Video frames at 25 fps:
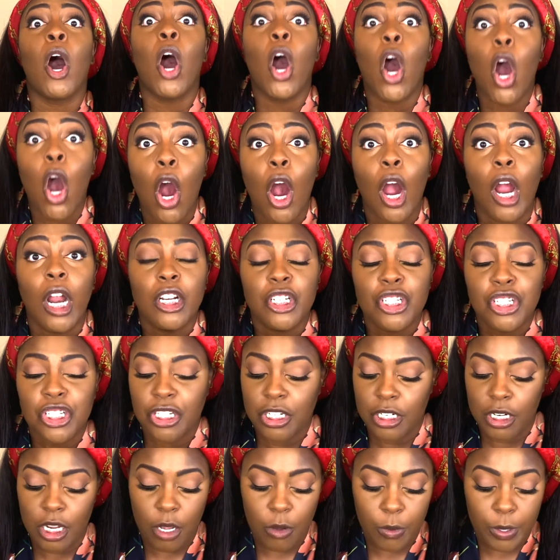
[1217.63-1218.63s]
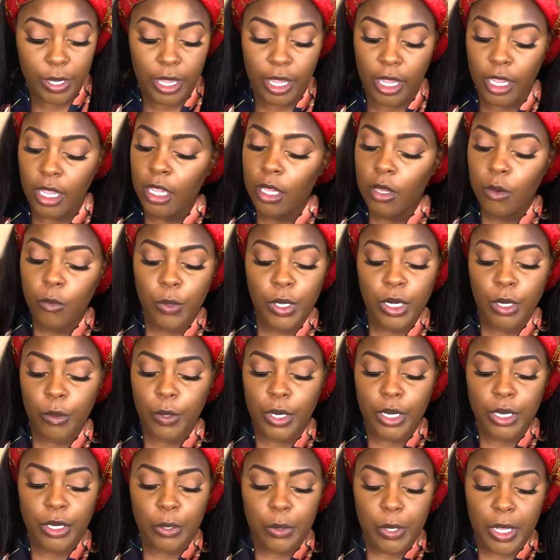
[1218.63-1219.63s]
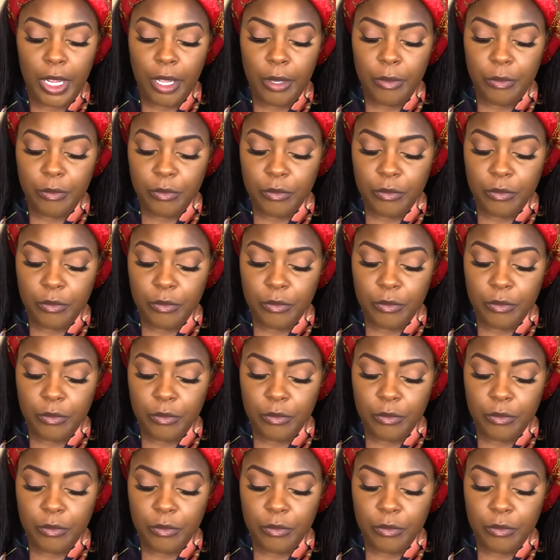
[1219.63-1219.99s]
parched, okay? We don't wanna do that.